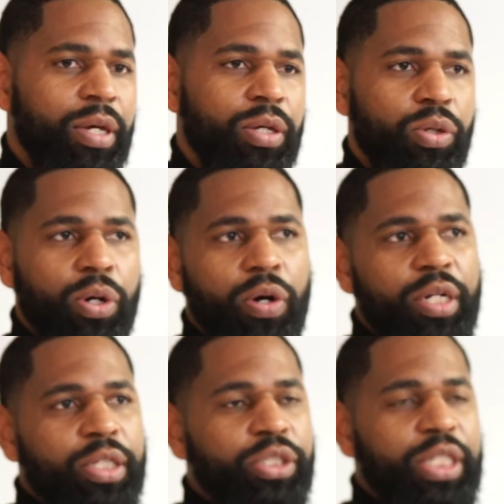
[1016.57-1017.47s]
You don't
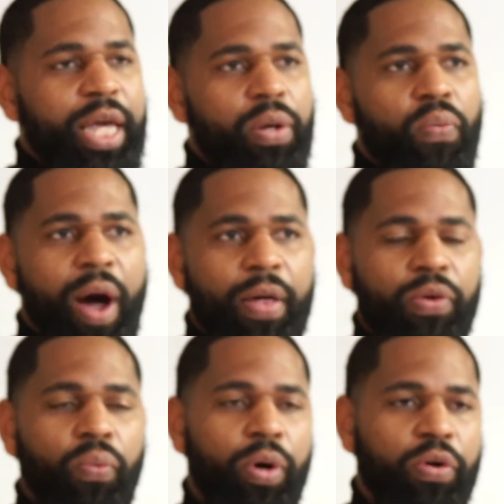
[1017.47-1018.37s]
understand why the
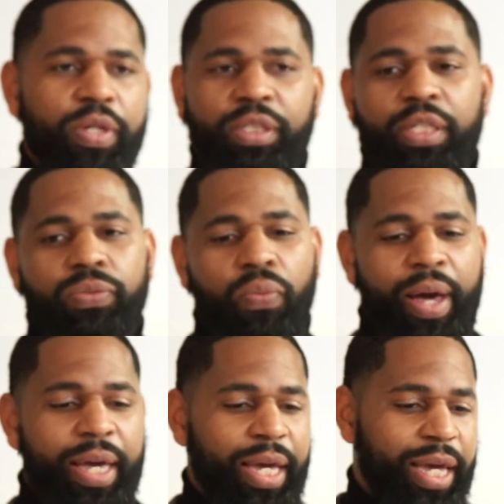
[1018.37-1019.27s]
world is this
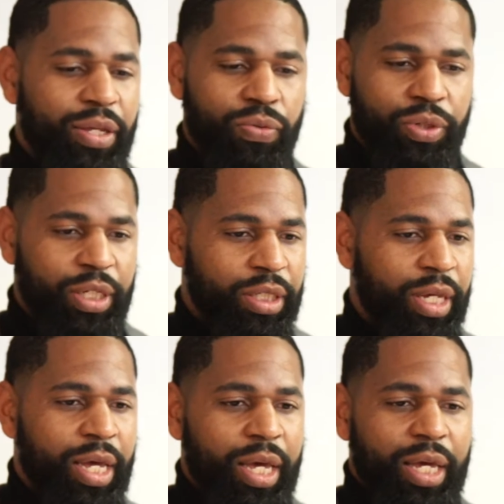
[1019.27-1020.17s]
way and you just
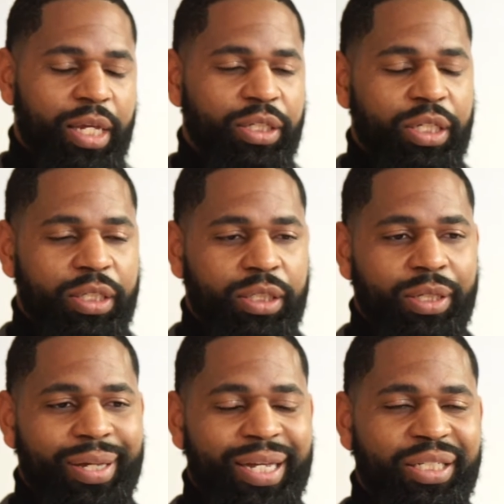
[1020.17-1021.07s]
it just
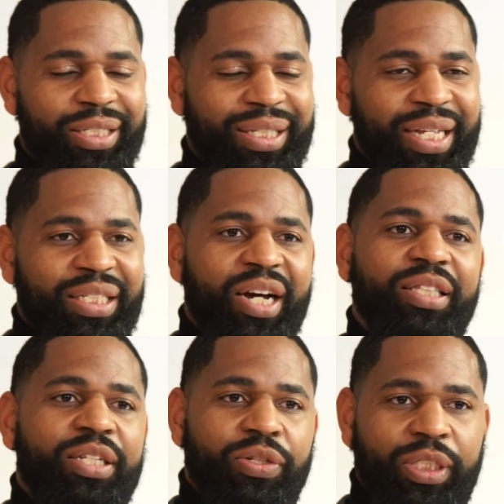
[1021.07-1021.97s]
it just gets under
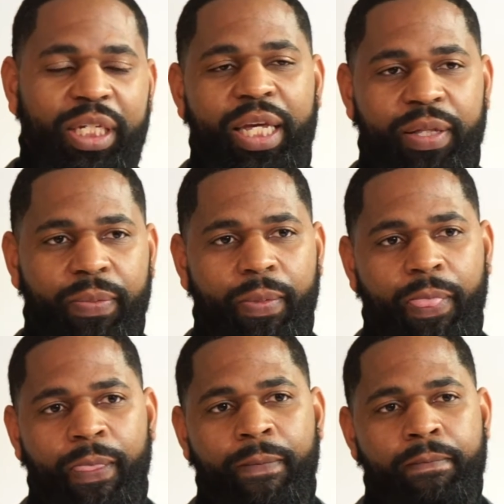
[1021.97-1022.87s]
your skin
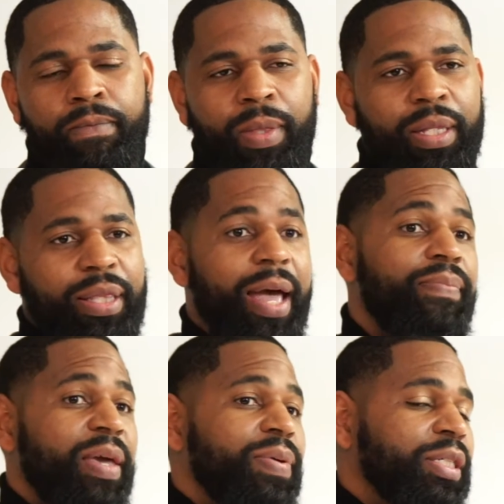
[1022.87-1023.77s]
that
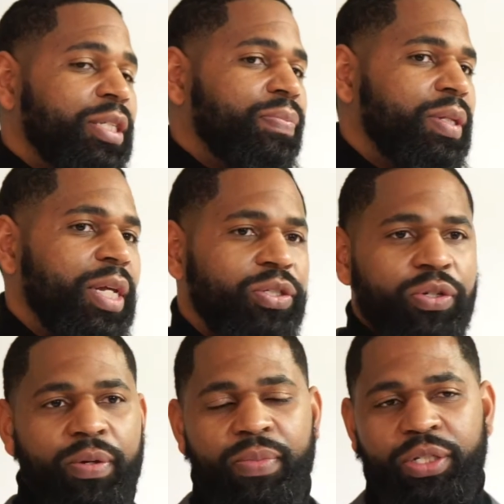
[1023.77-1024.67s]
may be something that you're
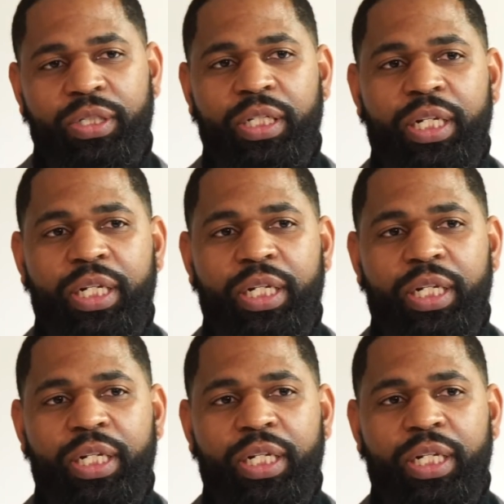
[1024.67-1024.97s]
commissioned to